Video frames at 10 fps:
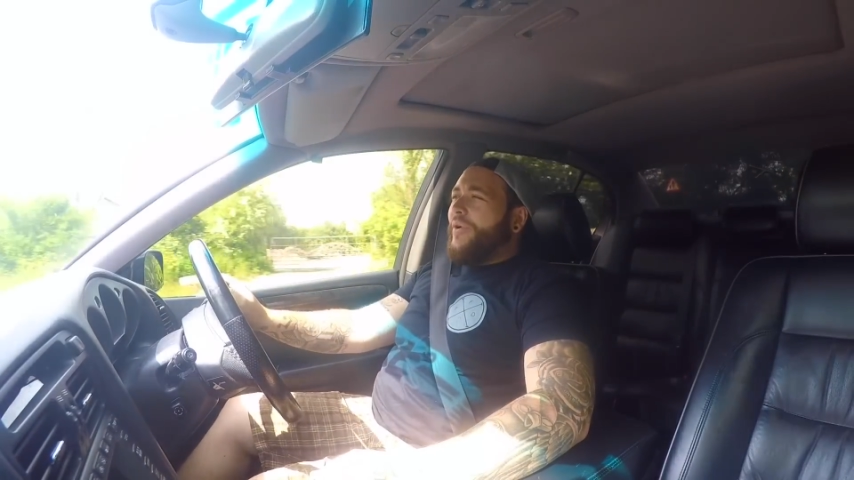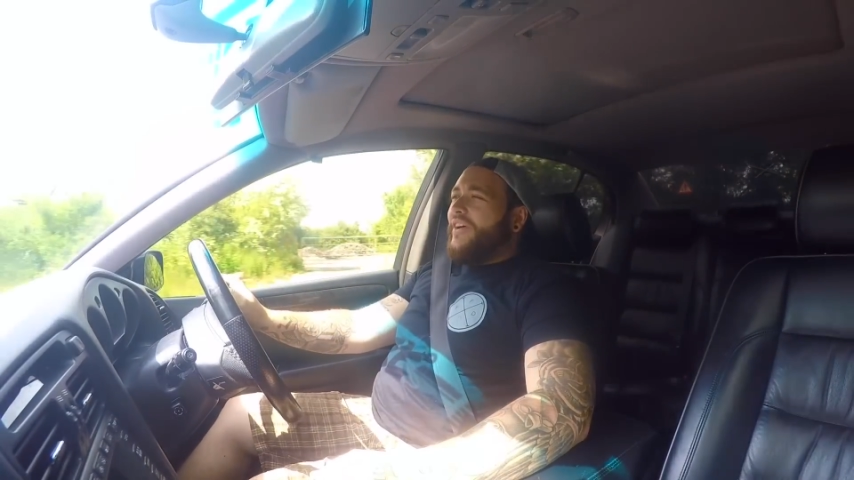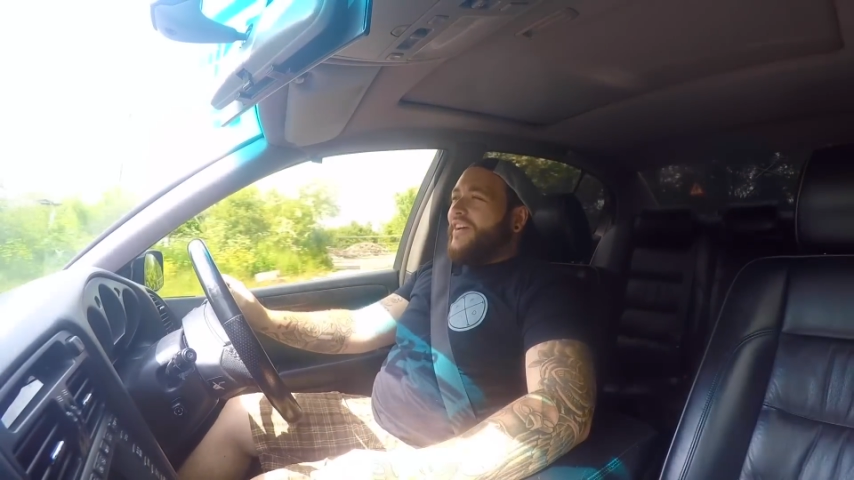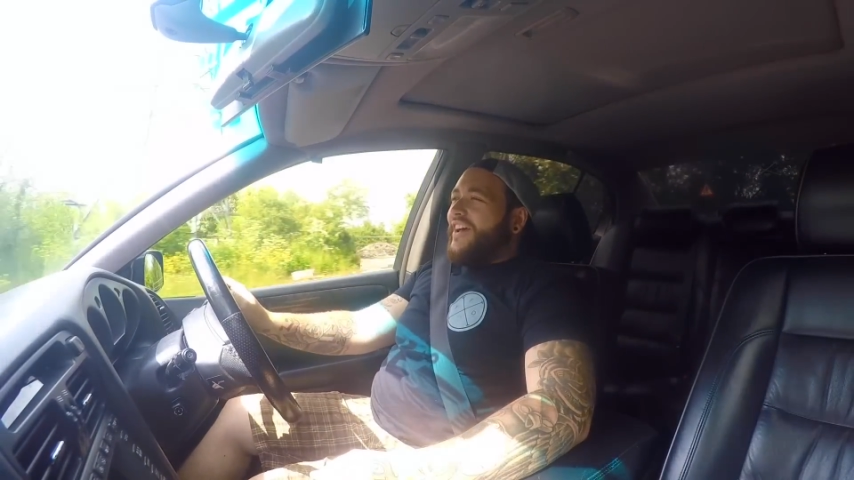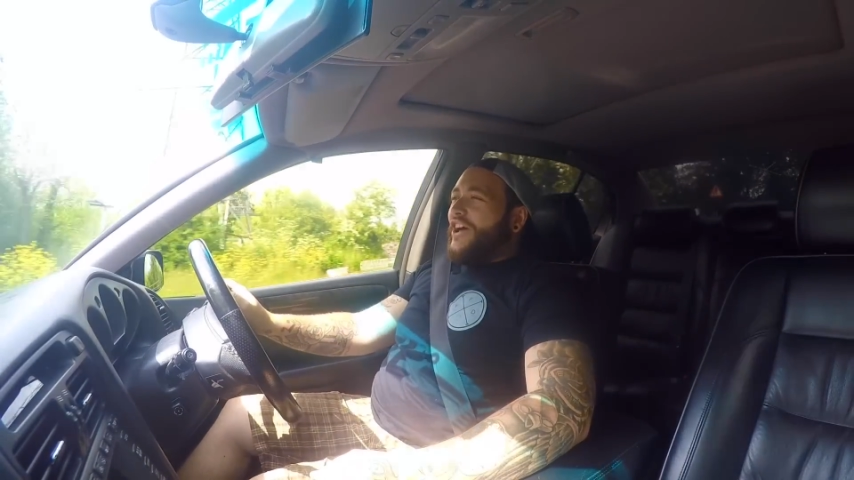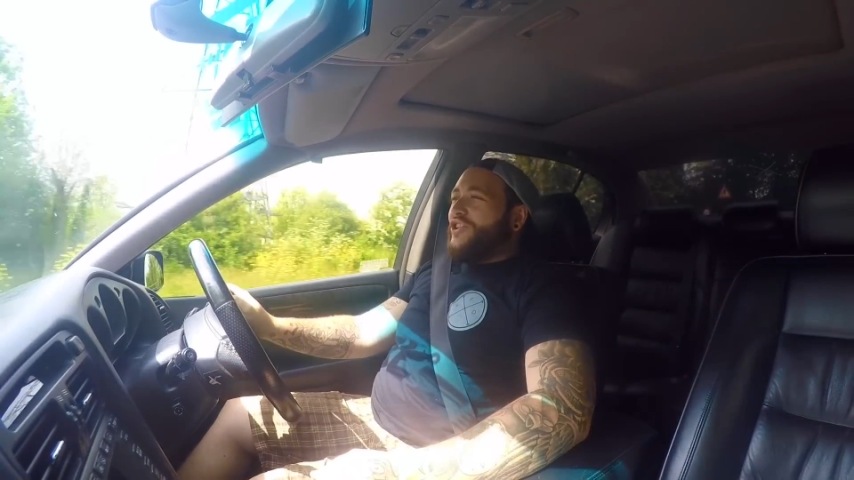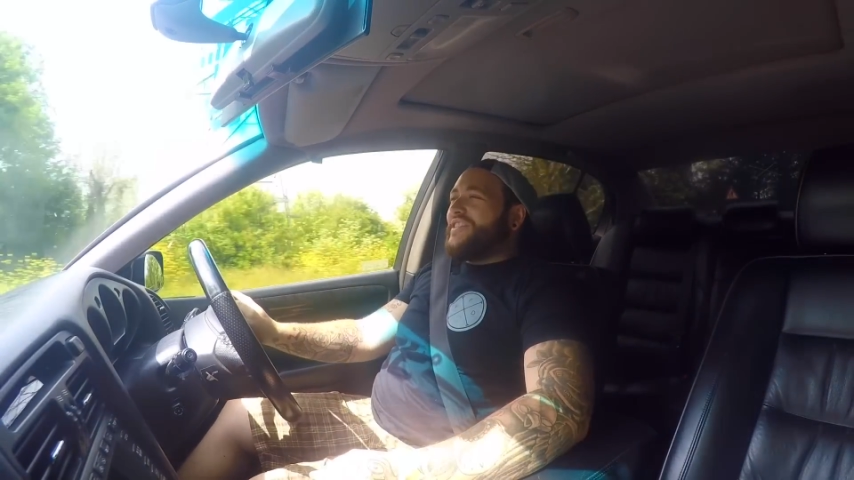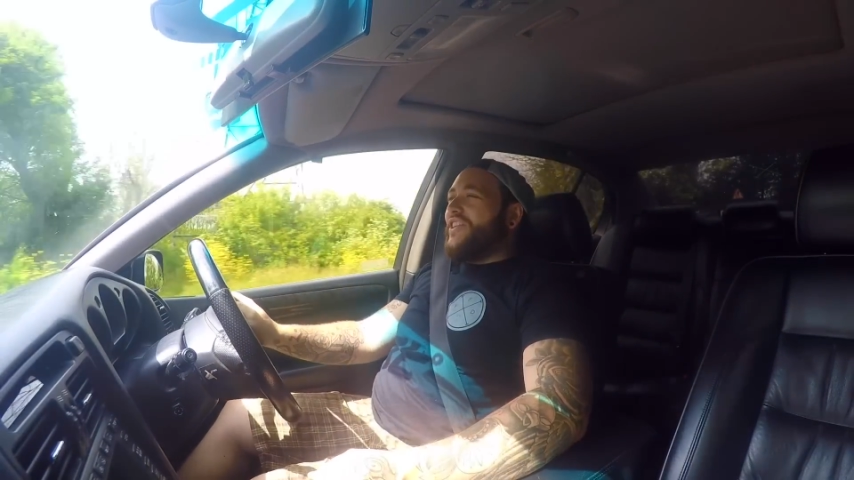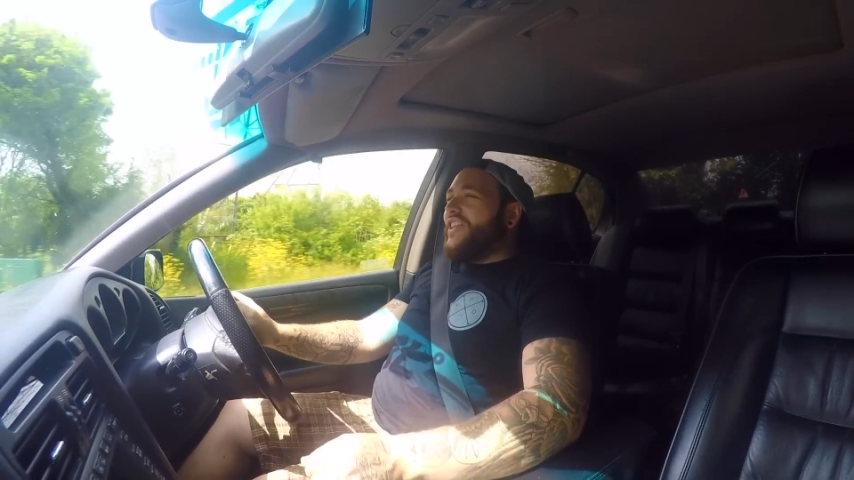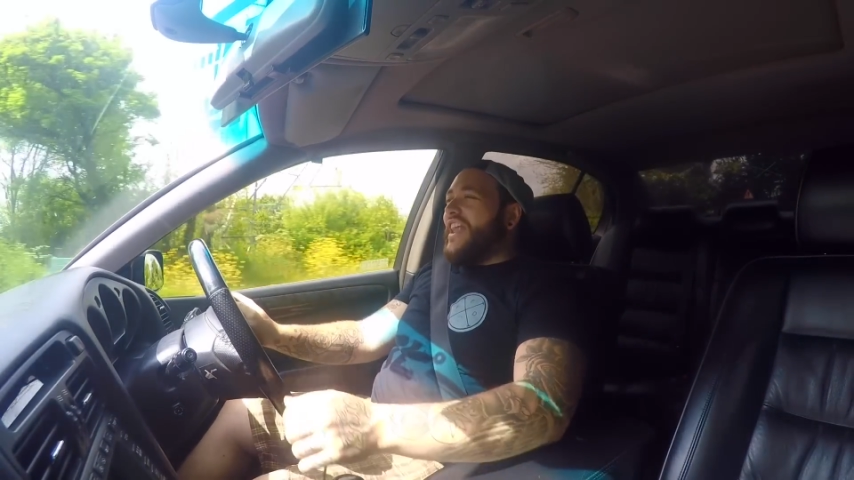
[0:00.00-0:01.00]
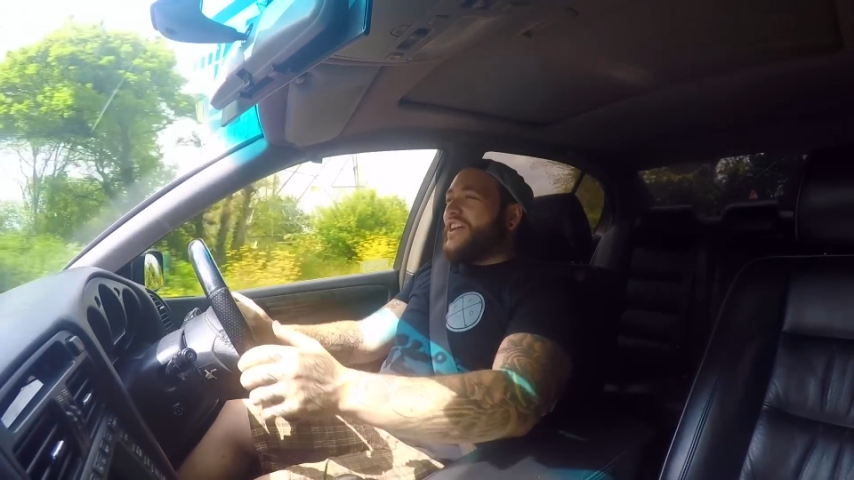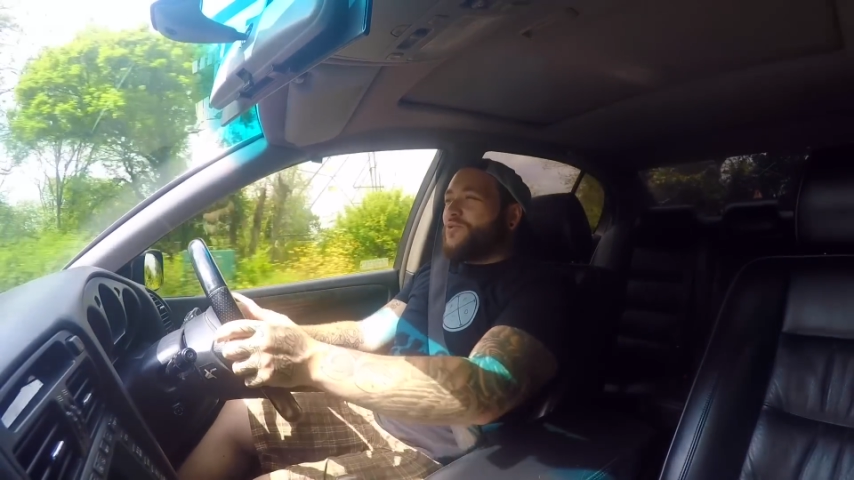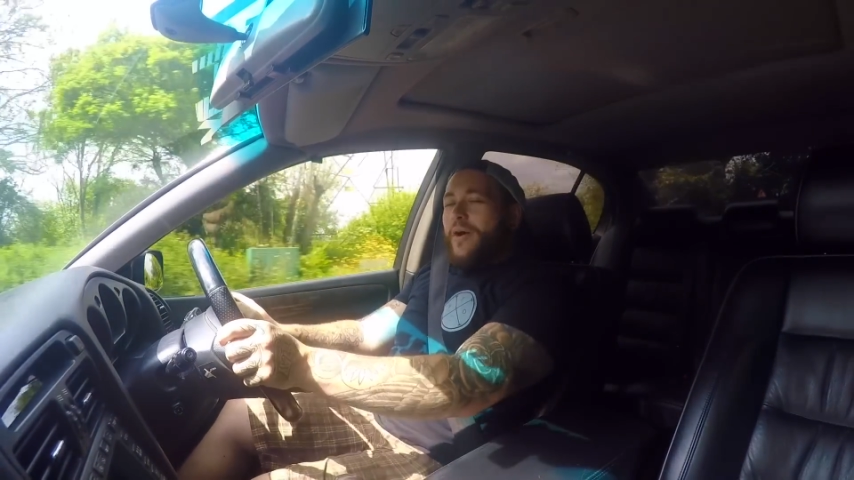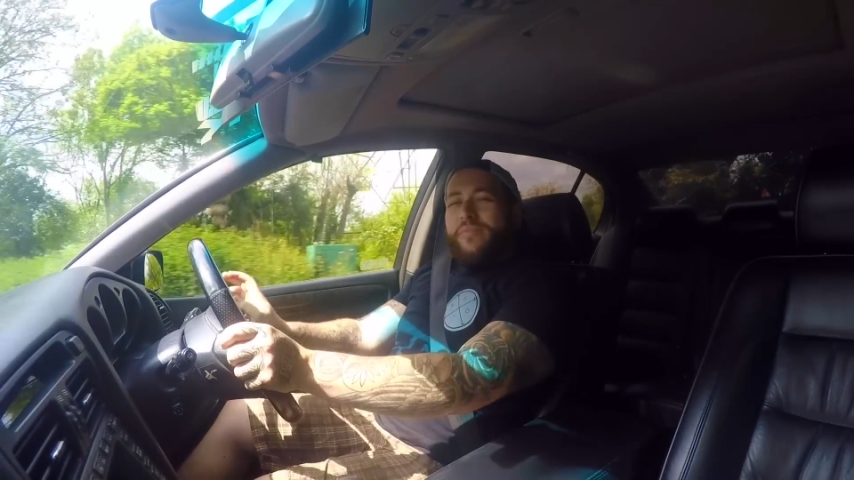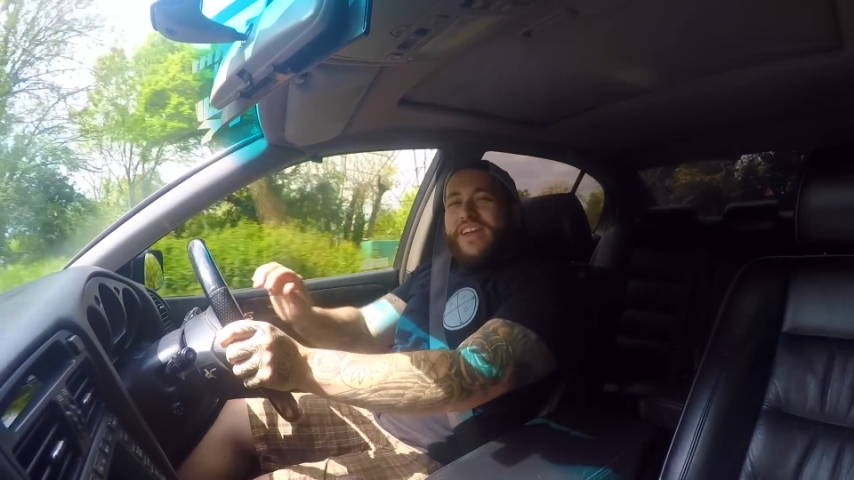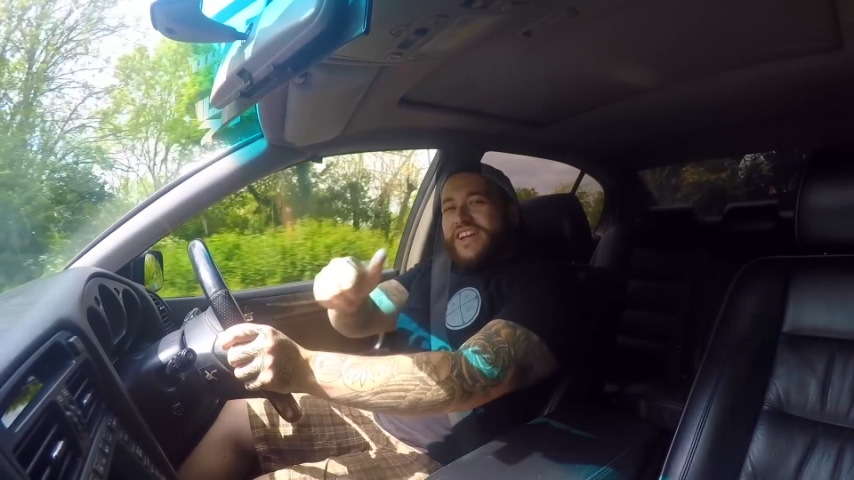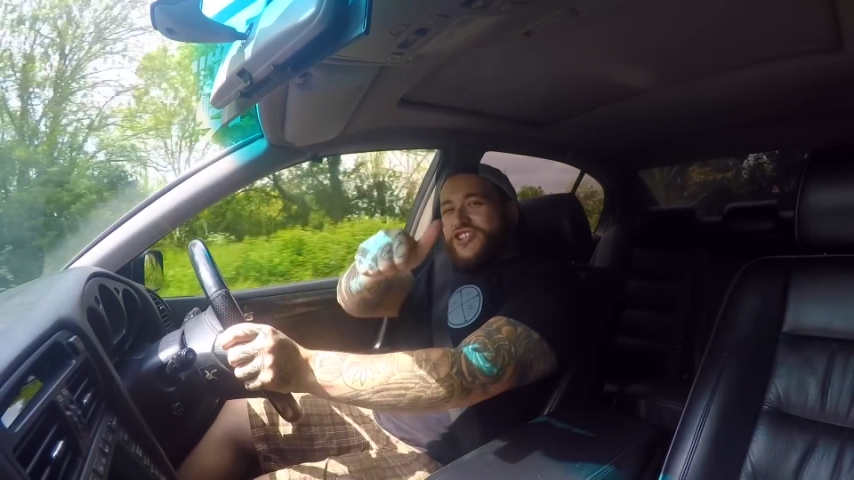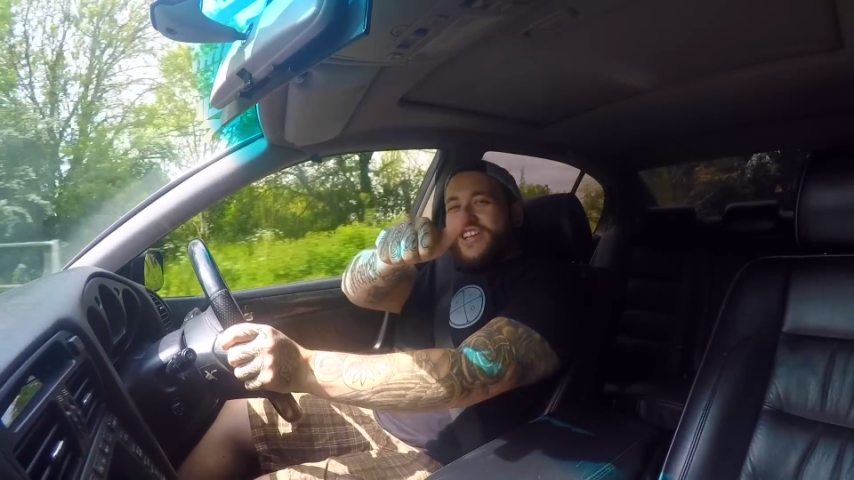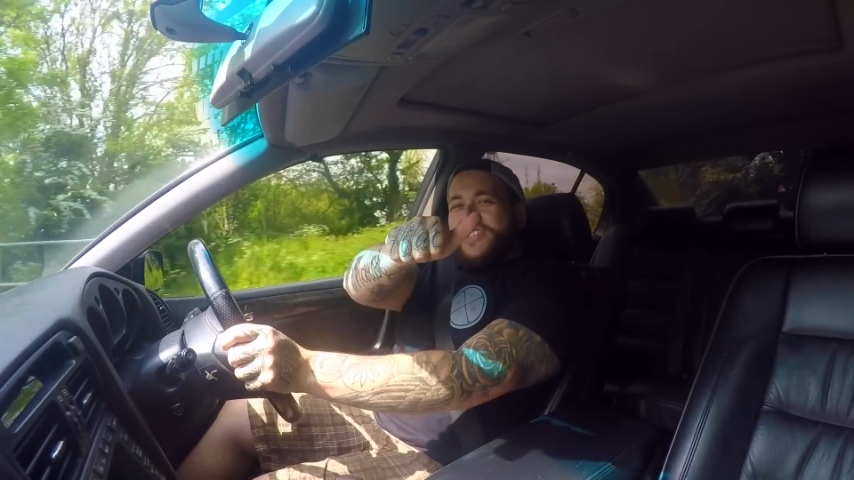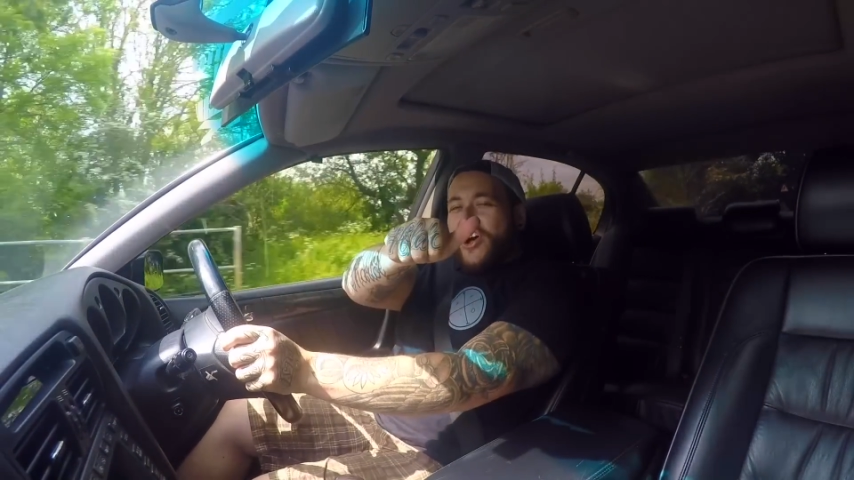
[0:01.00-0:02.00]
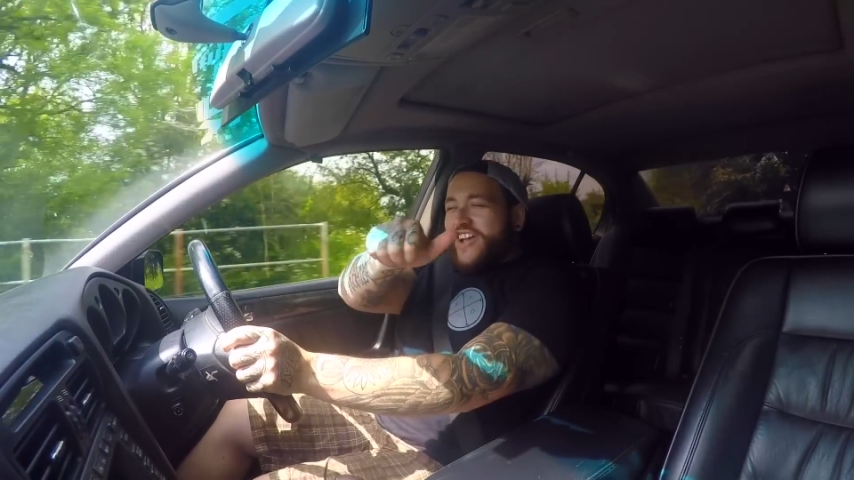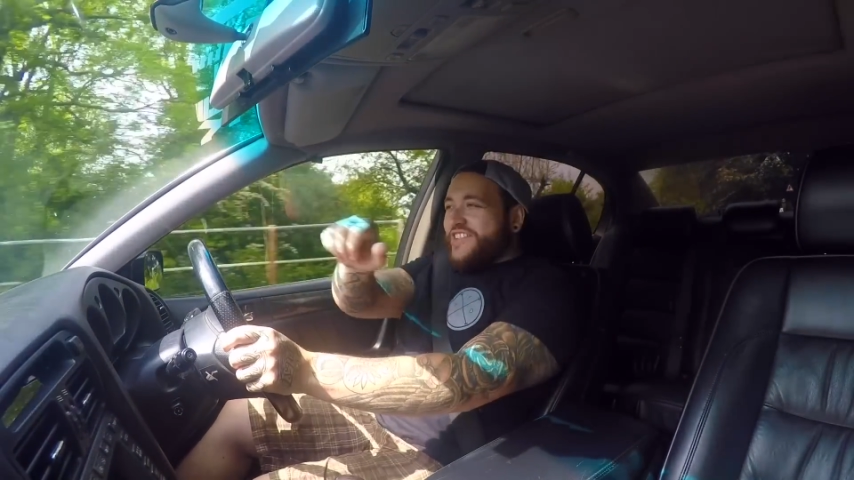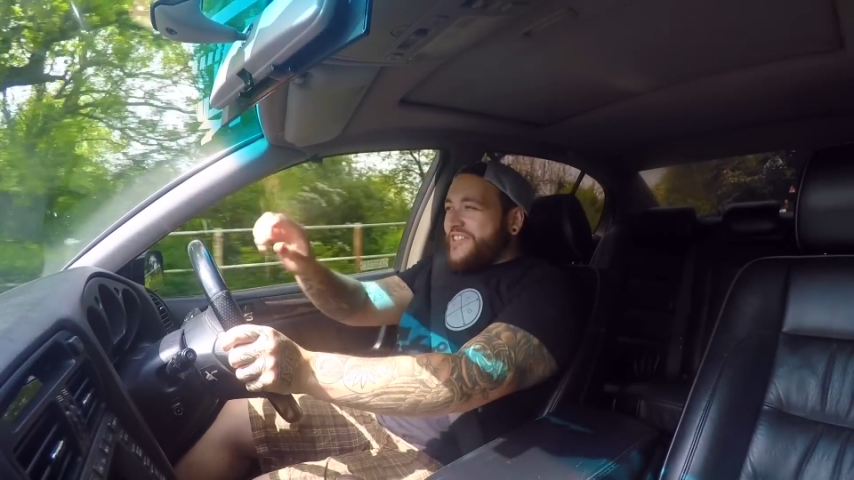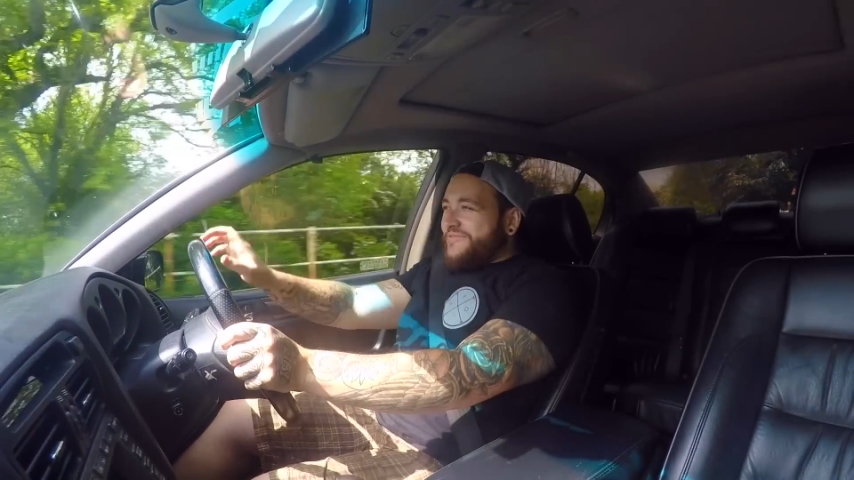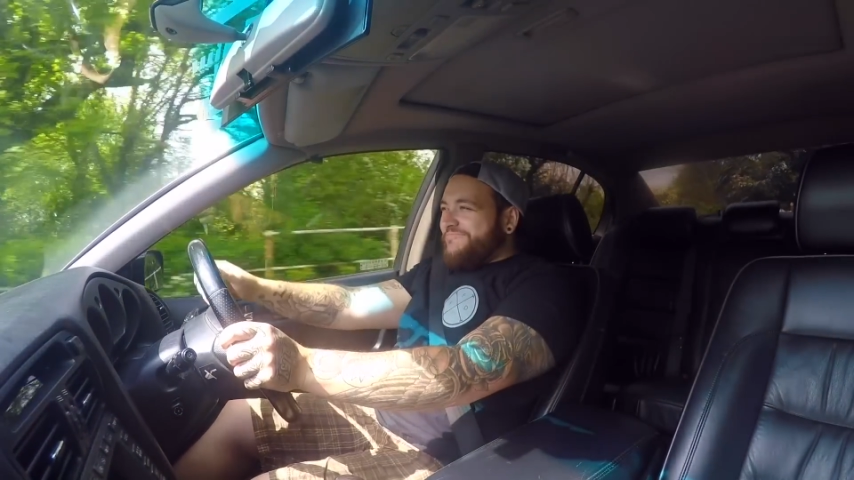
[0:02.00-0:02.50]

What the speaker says: and I'll see you on the next one. Cheers guys.